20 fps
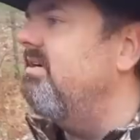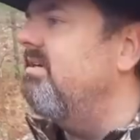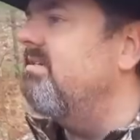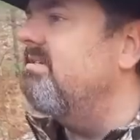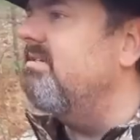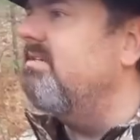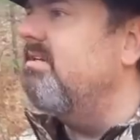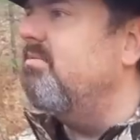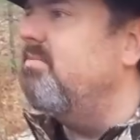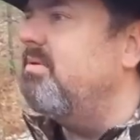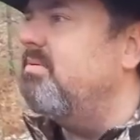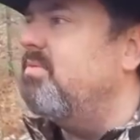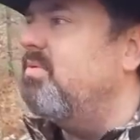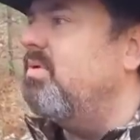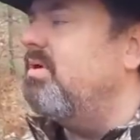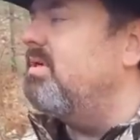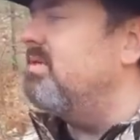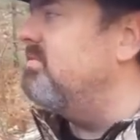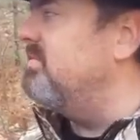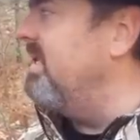here just a little bit
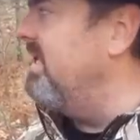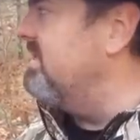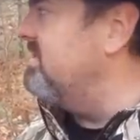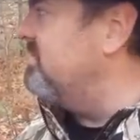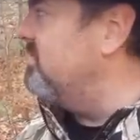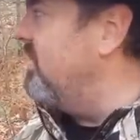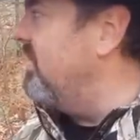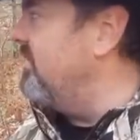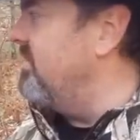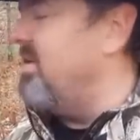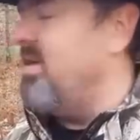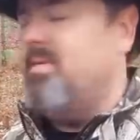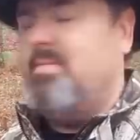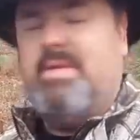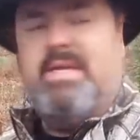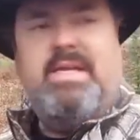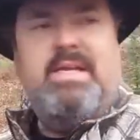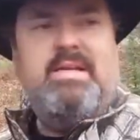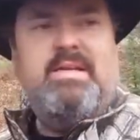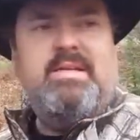more because we got some weather
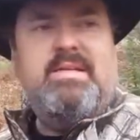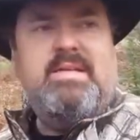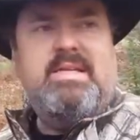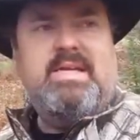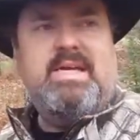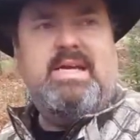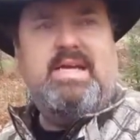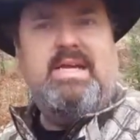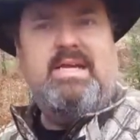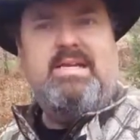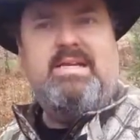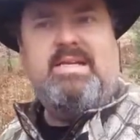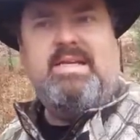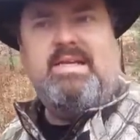coming in tonight,